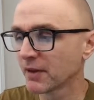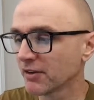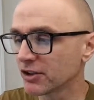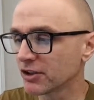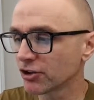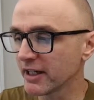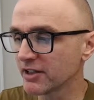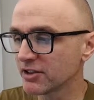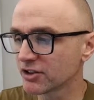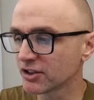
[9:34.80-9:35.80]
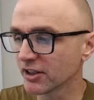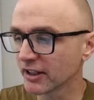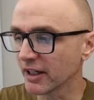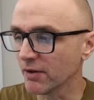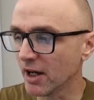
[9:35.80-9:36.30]
trace is going to
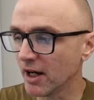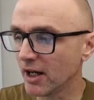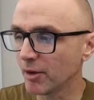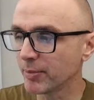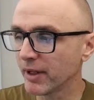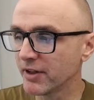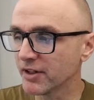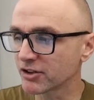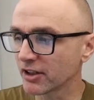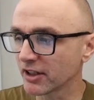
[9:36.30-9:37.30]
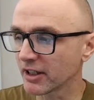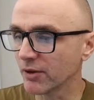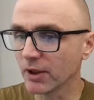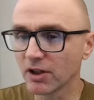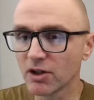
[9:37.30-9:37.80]
go up, and then it's going to
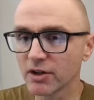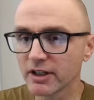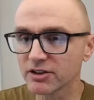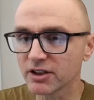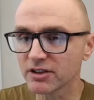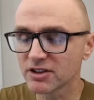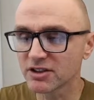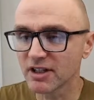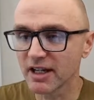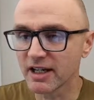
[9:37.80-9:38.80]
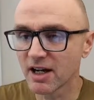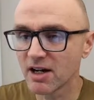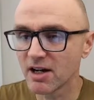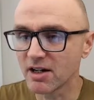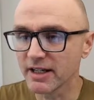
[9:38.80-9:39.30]
go along, and it's going to stay
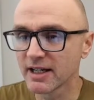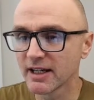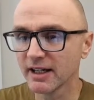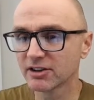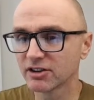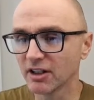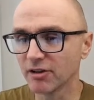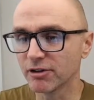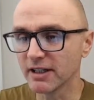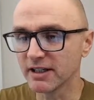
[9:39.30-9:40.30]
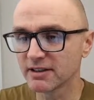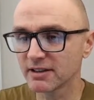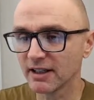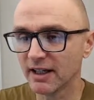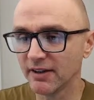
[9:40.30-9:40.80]
high until I
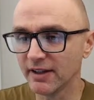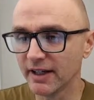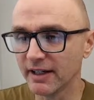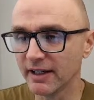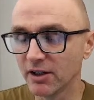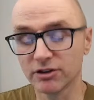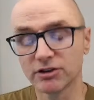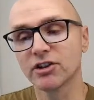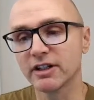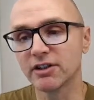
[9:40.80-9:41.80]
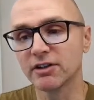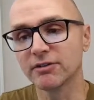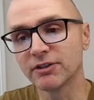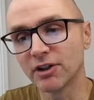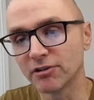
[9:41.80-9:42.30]
release, and then, oh sorry, not
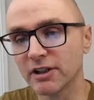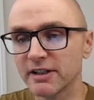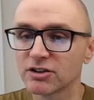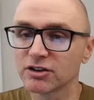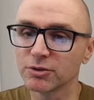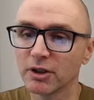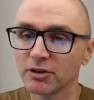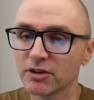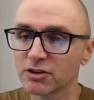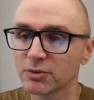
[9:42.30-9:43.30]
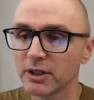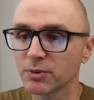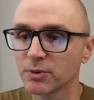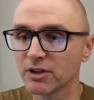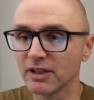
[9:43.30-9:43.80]
release, because I'm not doing the switch,
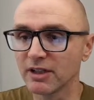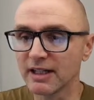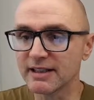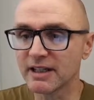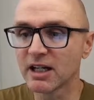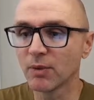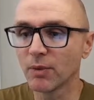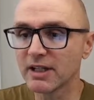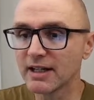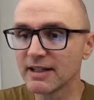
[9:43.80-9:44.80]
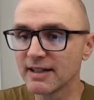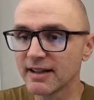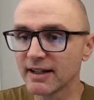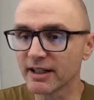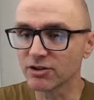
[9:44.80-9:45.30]
we're doing the LED. When the LED
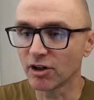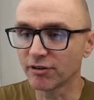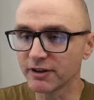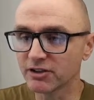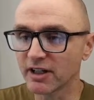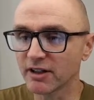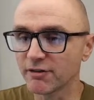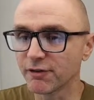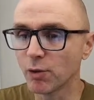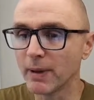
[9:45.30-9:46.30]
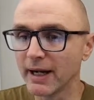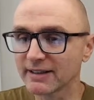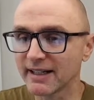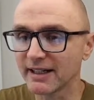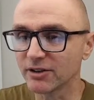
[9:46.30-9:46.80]
then goes off, it's then going to fall
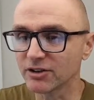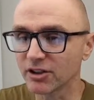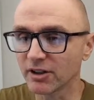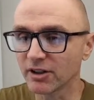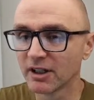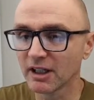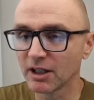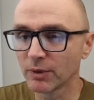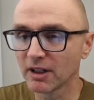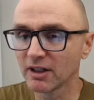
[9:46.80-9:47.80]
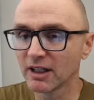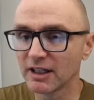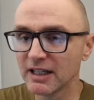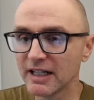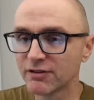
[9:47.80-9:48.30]
back down. So I want to
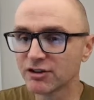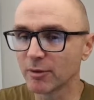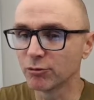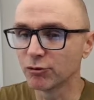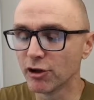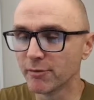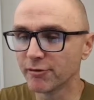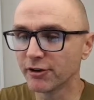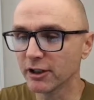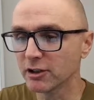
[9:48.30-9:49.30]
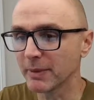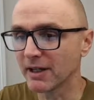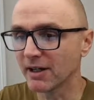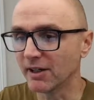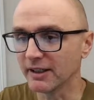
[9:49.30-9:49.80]
leave some room for it to be
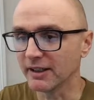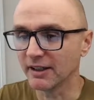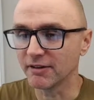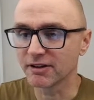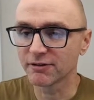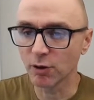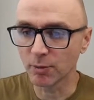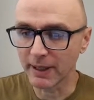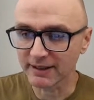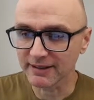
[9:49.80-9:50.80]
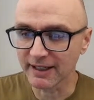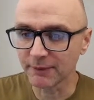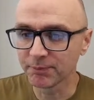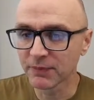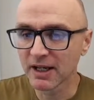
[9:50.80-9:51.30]
high and then to fall back
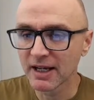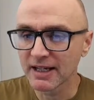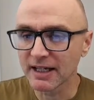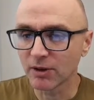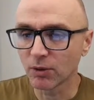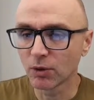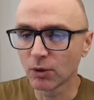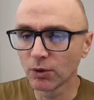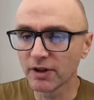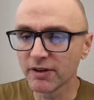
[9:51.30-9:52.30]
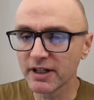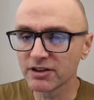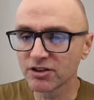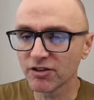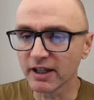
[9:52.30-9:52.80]
down. Now all that
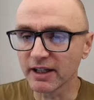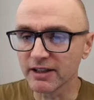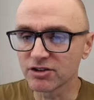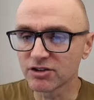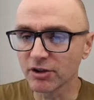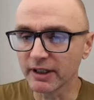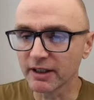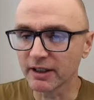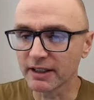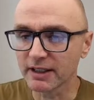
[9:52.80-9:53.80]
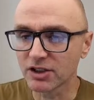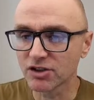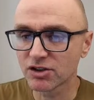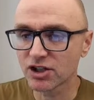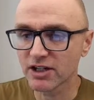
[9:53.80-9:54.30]
this thing is doing, I can
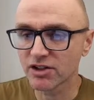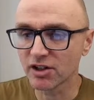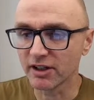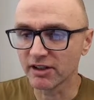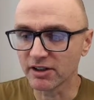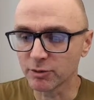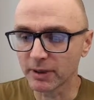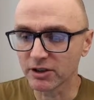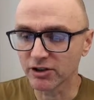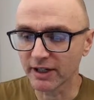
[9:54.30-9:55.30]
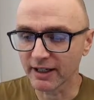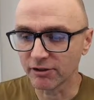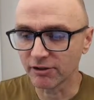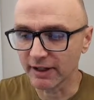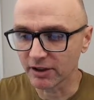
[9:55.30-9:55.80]
change the height of this by dragging it
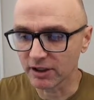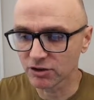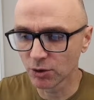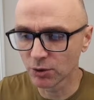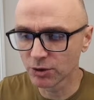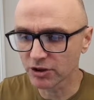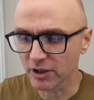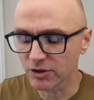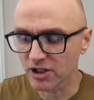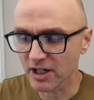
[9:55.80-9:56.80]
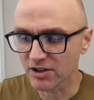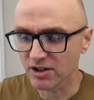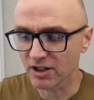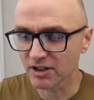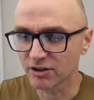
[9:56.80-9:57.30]
around. It's also
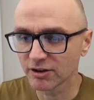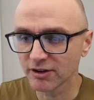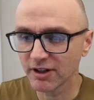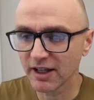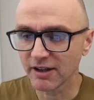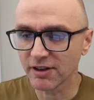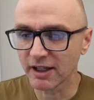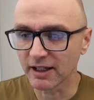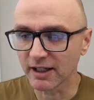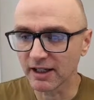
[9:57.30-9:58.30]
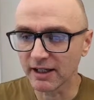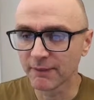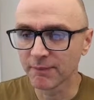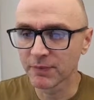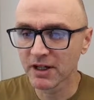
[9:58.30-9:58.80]
changing this hit thing here.
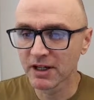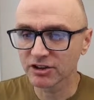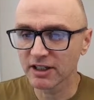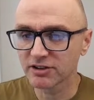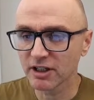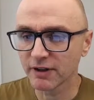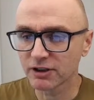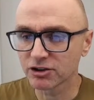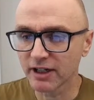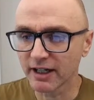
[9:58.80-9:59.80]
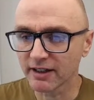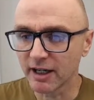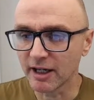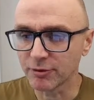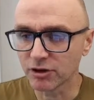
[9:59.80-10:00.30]
So let's say if I drag that
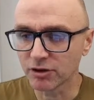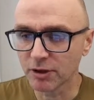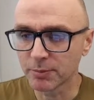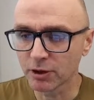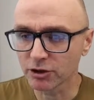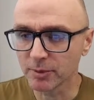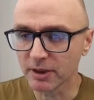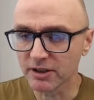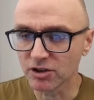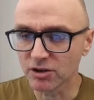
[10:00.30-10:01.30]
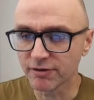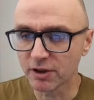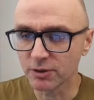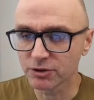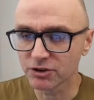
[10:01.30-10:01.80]
up to approximately 2
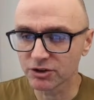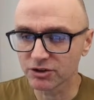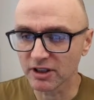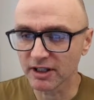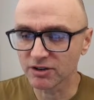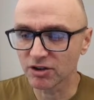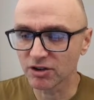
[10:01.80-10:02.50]
volts, you see that's 2